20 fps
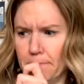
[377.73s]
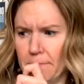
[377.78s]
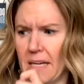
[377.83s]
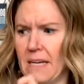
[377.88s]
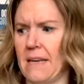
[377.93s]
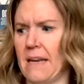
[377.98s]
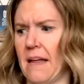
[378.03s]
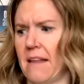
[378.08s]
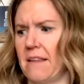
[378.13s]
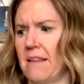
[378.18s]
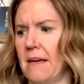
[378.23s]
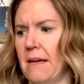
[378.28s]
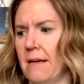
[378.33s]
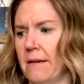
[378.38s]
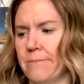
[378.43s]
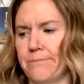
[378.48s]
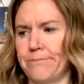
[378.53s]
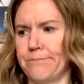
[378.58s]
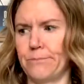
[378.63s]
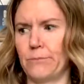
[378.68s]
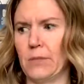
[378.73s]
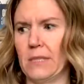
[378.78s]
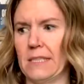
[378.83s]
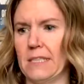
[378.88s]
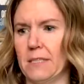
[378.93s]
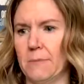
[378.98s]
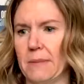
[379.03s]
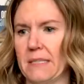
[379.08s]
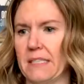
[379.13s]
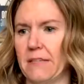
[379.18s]
and nothing
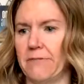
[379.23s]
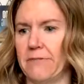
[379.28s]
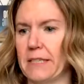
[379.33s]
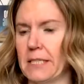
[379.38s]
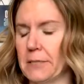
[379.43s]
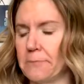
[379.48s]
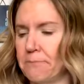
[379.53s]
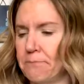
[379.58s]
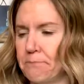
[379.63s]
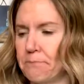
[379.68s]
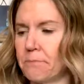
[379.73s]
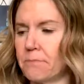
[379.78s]
really specific.